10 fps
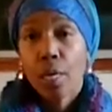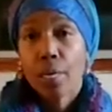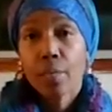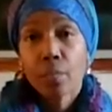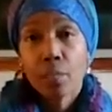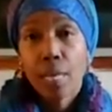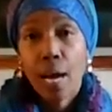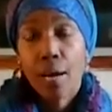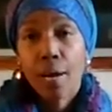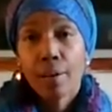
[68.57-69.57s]
It is
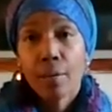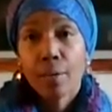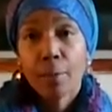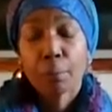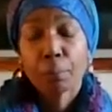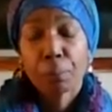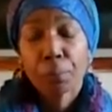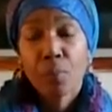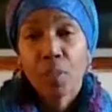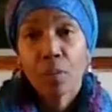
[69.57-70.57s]
not
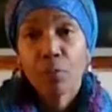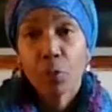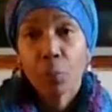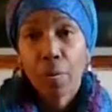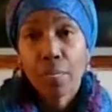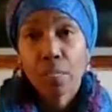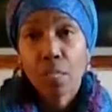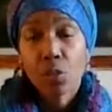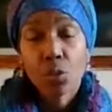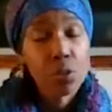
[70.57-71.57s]
a food
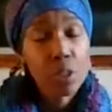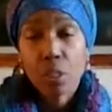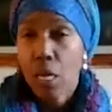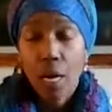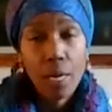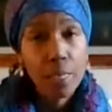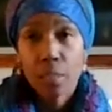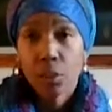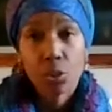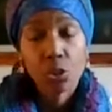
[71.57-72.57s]
processor. It's not a
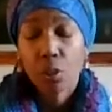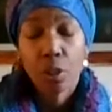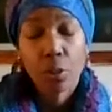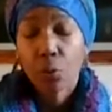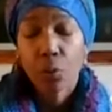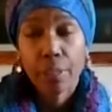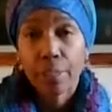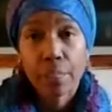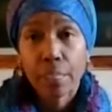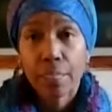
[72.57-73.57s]
Ninja or
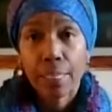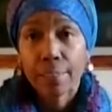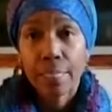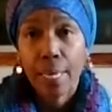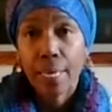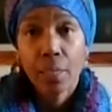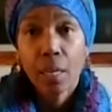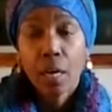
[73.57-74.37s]
anything like that.